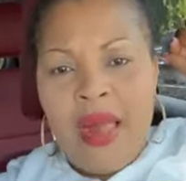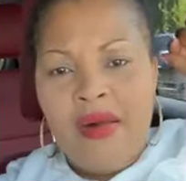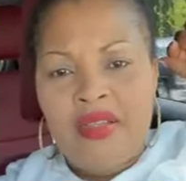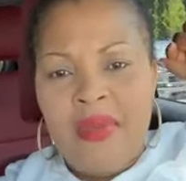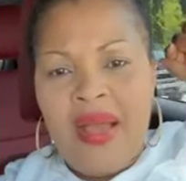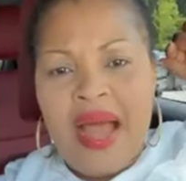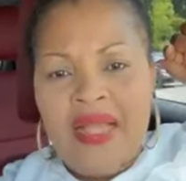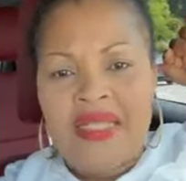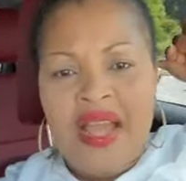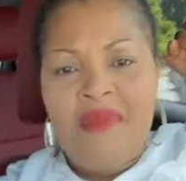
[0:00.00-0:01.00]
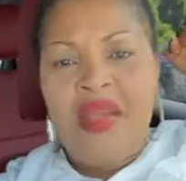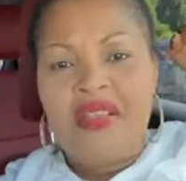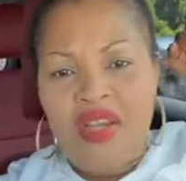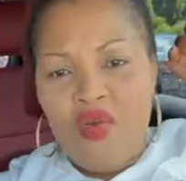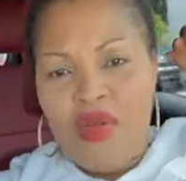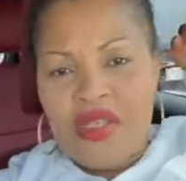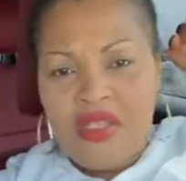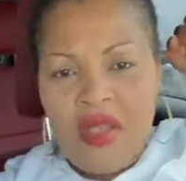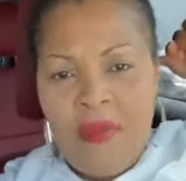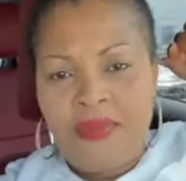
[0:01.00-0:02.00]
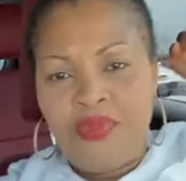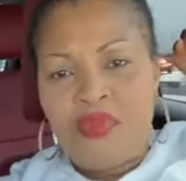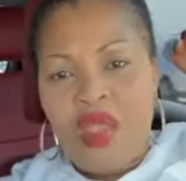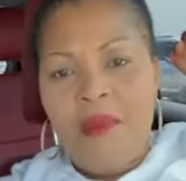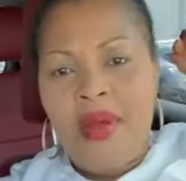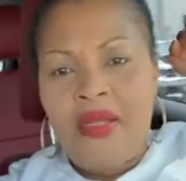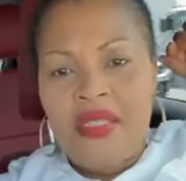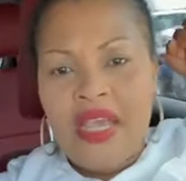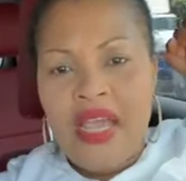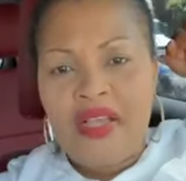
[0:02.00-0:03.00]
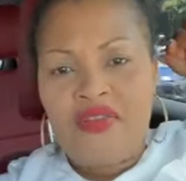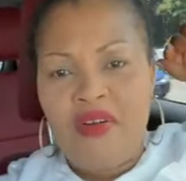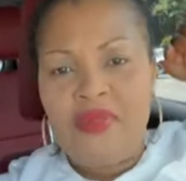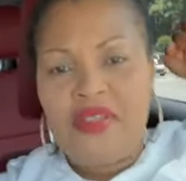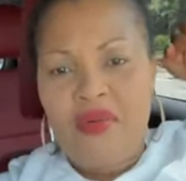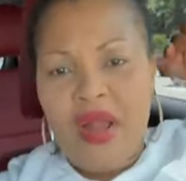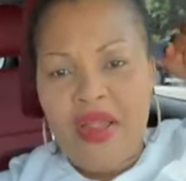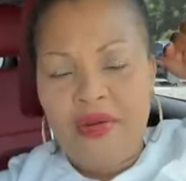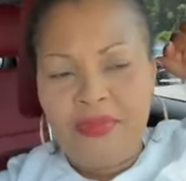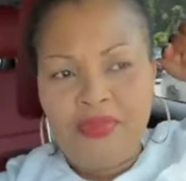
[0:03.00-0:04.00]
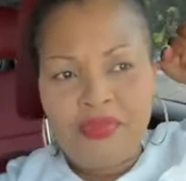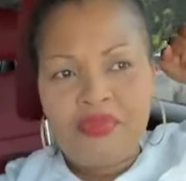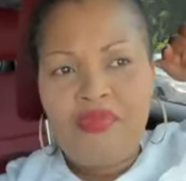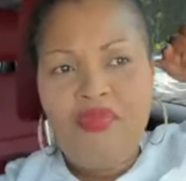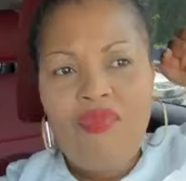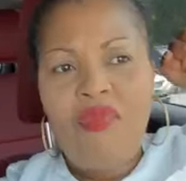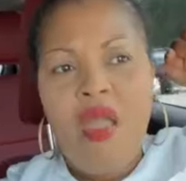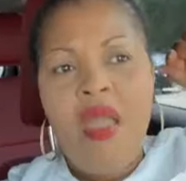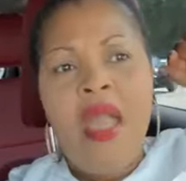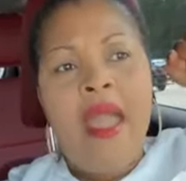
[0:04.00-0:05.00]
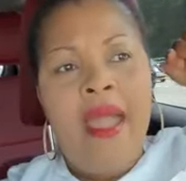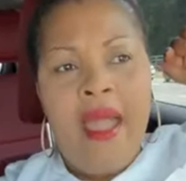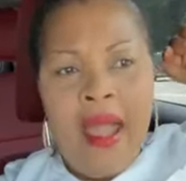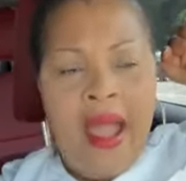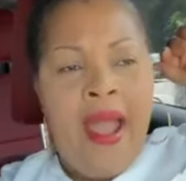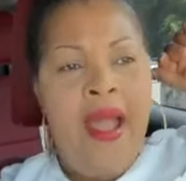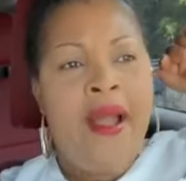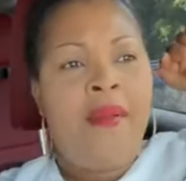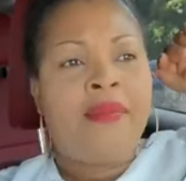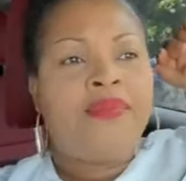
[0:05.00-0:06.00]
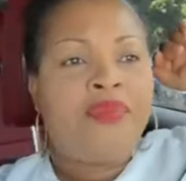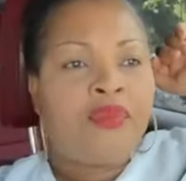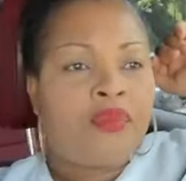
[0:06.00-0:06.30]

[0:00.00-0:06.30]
My husband's last name is Lewis, but he's from Sierra Leone. Ahem.